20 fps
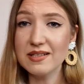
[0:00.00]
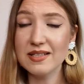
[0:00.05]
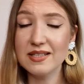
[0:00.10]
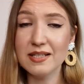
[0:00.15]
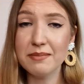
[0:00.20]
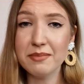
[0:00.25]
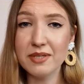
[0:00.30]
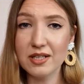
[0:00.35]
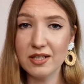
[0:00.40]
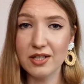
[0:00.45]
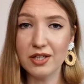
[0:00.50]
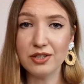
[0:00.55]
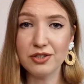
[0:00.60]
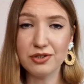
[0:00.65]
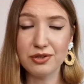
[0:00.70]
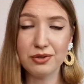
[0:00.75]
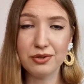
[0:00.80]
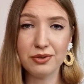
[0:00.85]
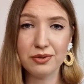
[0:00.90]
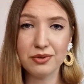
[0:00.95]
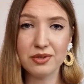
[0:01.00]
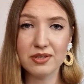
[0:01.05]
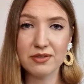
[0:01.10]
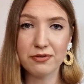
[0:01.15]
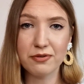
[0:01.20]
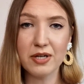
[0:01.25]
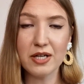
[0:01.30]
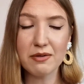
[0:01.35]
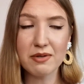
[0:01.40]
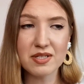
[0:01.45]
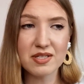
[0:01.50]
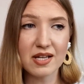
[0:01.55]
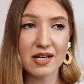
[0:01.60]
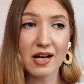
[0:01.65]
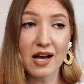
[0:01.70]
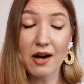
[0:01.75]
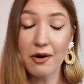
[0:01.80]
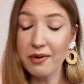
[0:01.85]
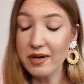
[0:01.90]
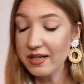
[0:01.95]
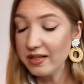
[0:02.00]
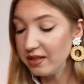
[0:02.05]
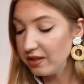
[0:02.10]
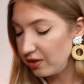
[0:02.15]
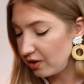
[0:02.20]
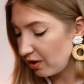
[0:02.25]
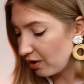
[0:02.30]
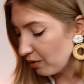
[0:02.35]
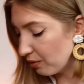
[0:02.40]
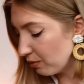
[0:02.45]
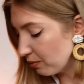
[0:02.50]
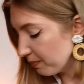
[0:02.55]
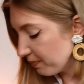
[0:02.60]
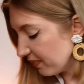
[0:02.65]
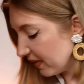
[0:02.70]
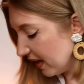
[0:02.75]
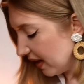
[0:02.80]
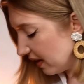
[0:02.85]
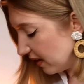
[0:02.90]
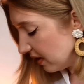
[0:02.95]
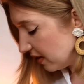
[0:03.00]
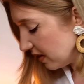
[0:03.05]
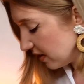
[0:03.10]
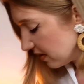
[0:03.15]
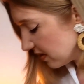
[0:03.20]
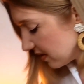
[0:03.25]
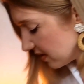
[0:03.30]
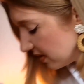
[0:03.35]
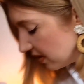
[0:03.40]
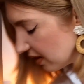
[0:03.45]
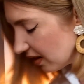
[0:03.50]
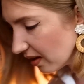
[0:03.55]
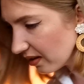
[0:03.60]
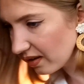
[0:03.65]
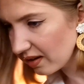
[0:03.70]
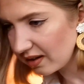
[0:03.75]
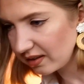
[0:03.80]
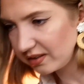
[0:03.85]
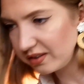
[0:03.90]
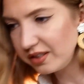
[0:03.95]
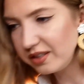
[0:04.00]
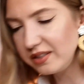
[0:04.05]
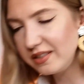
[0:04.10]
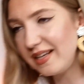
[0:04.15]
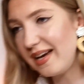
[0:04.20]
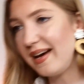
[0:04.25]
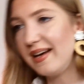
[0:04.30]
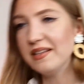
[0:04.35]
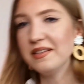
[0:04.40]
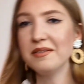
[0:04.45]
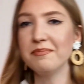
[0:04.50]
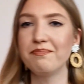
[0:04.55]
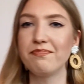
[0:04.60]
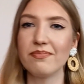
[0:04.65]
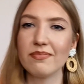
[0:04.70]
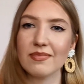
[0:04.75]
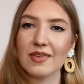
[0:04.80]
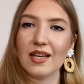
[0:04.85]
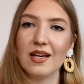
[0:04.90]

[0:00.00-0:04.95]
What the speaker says: similar to the fragrance I already know, and it is none other than